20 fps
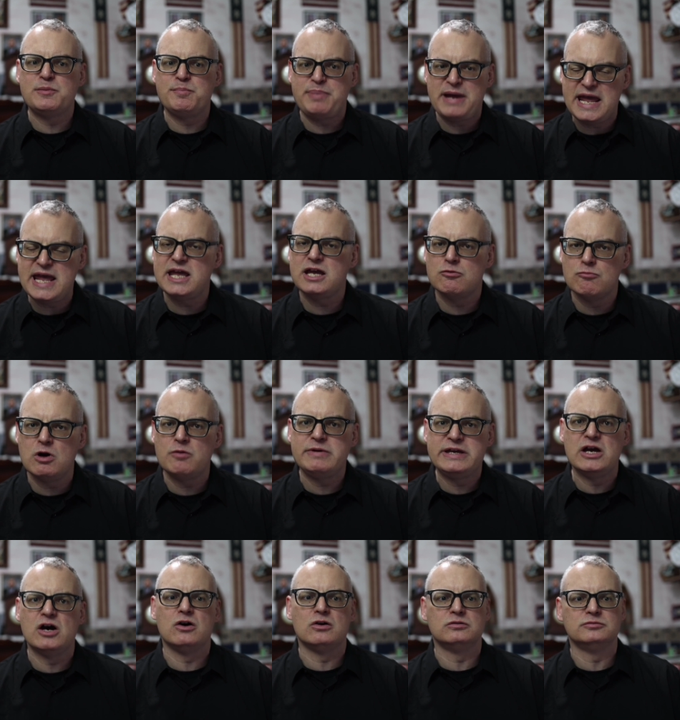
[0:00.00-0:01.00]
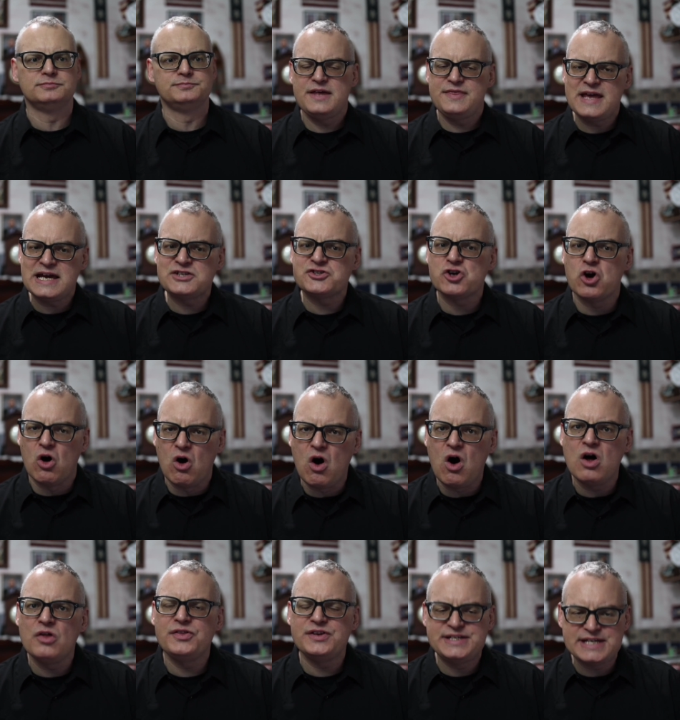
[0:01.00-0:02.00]
in paying what we owe. And that's
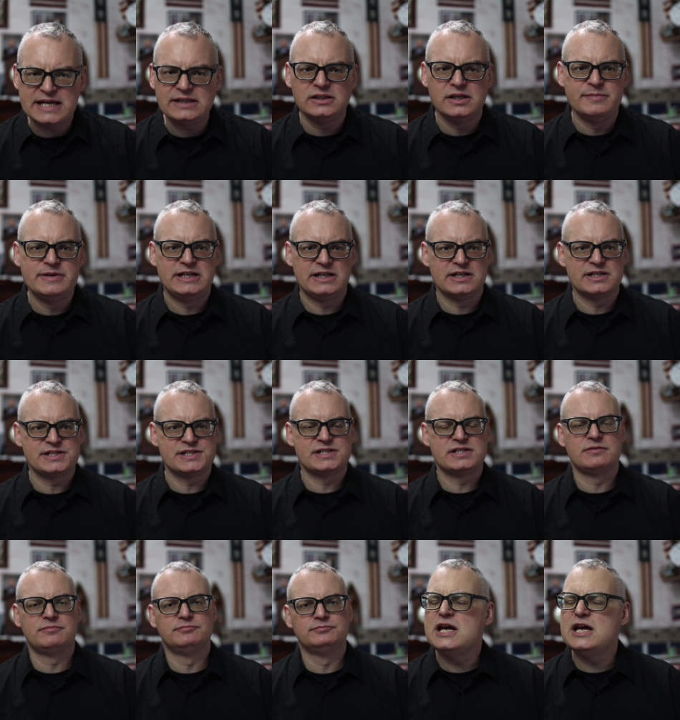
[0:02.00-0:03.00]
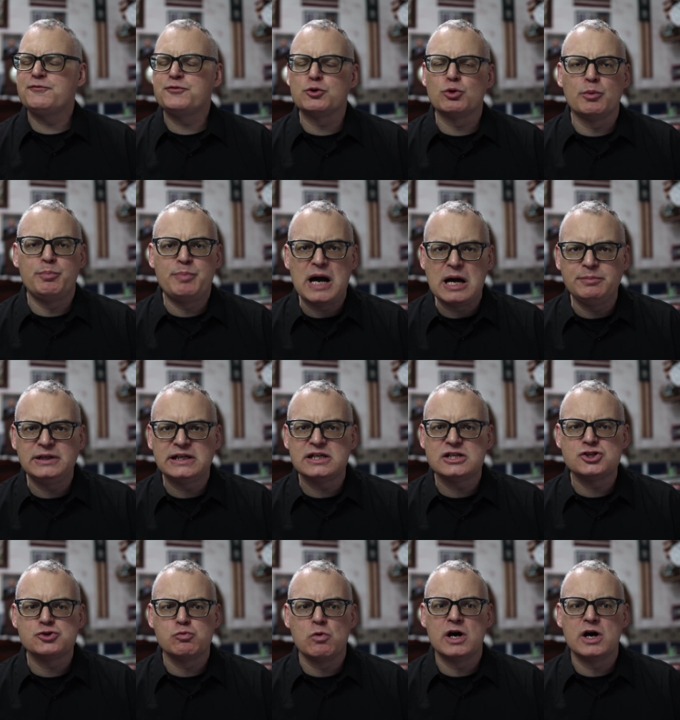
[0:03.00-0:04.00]
all the debt limit is. If the
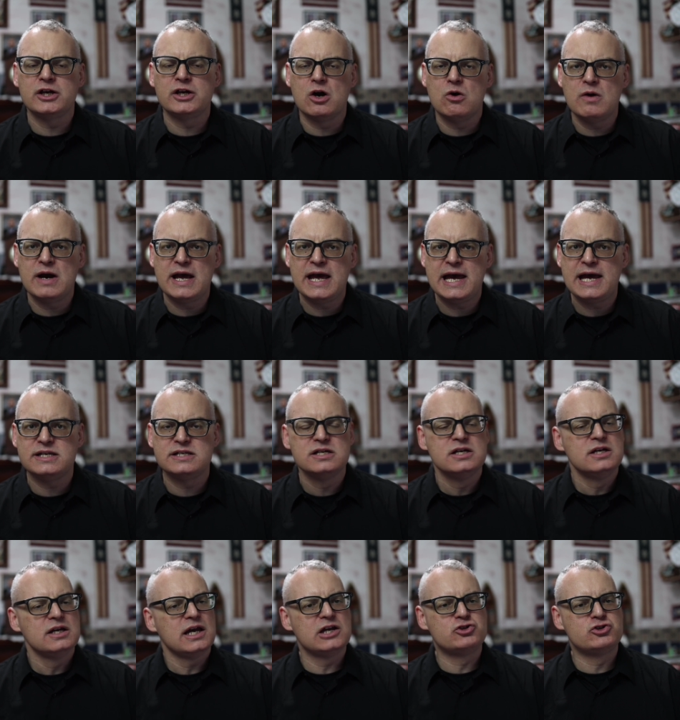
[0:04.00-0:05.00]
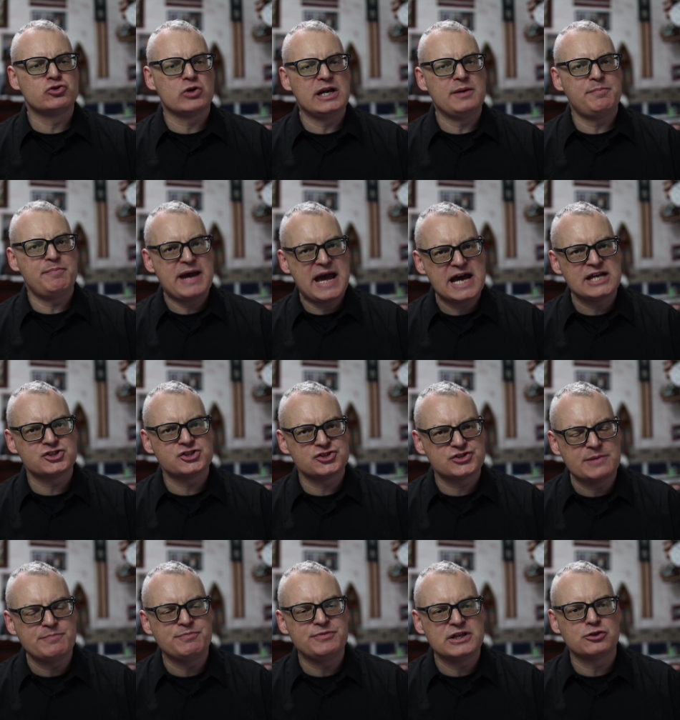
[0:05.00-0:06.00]
Republicans want to go ahead and try to pass
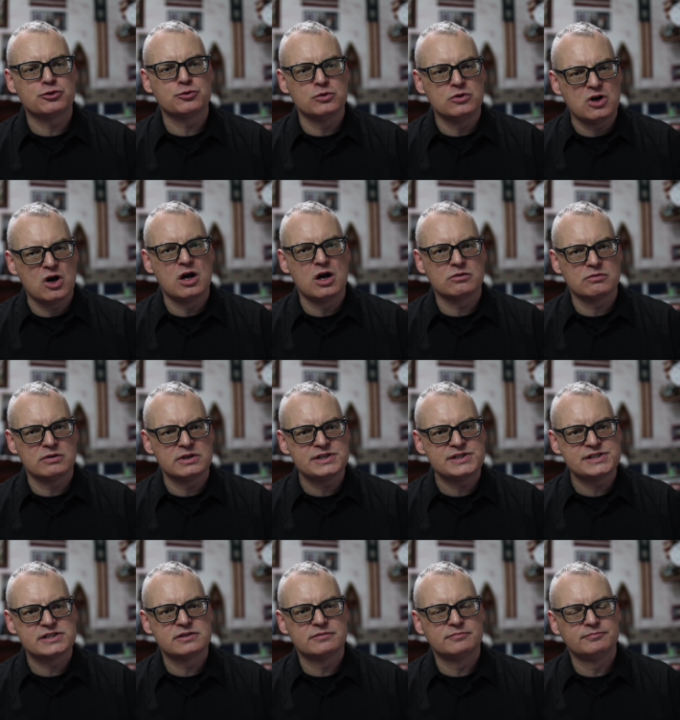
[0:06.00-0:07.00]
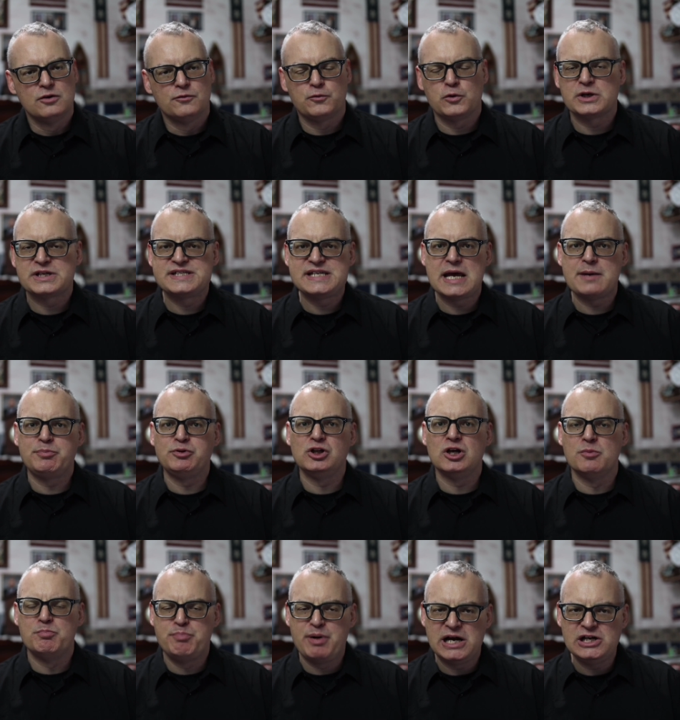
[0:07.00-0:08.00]
something through Congress for example,
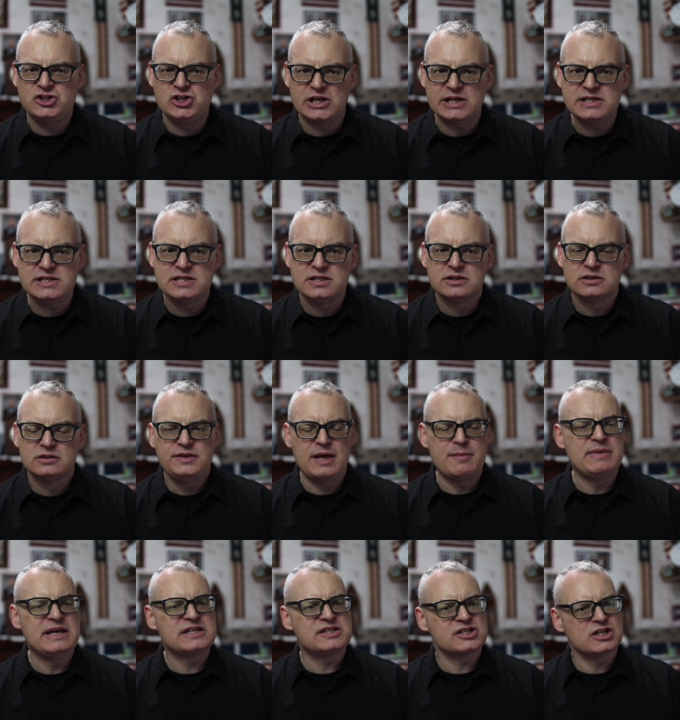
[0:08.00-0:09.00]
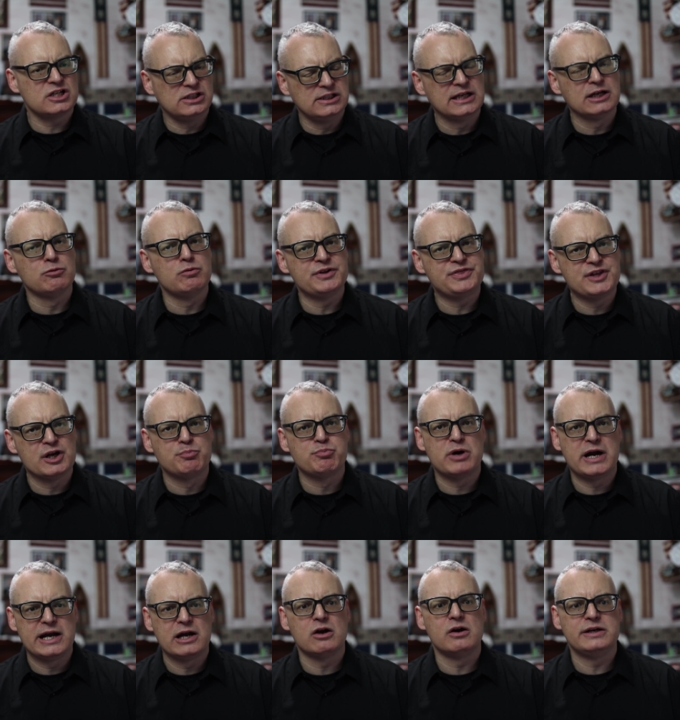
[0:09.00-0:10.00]
a budget that makes clear what their
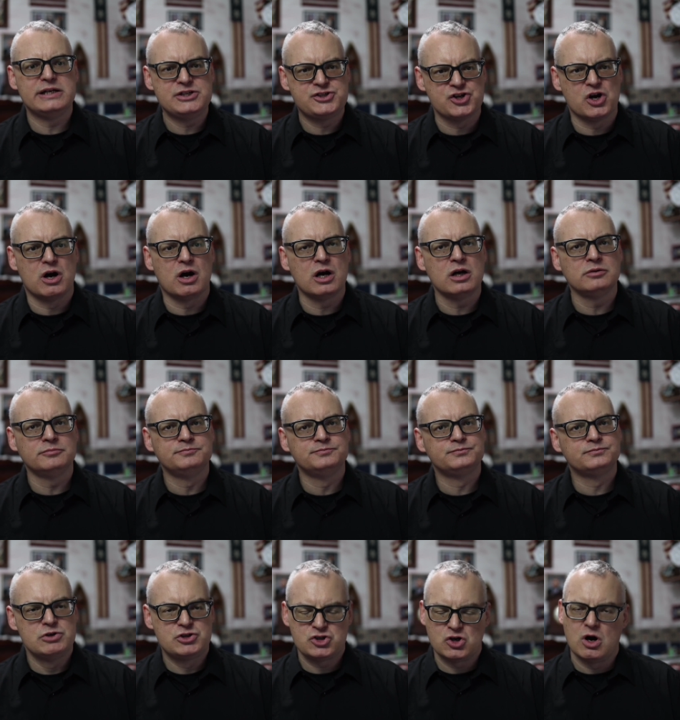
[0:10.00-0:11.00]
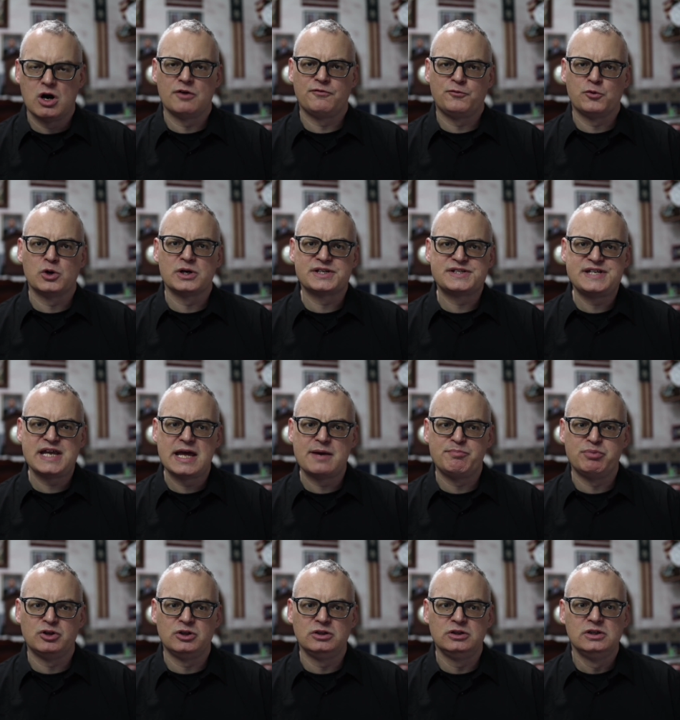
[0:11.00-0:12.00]
priorities are, which are, for
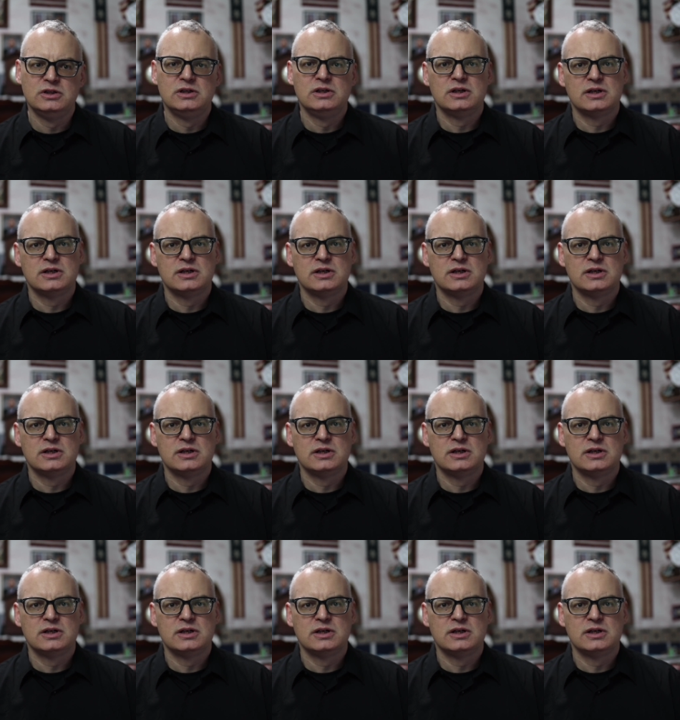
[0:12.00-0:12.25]
example,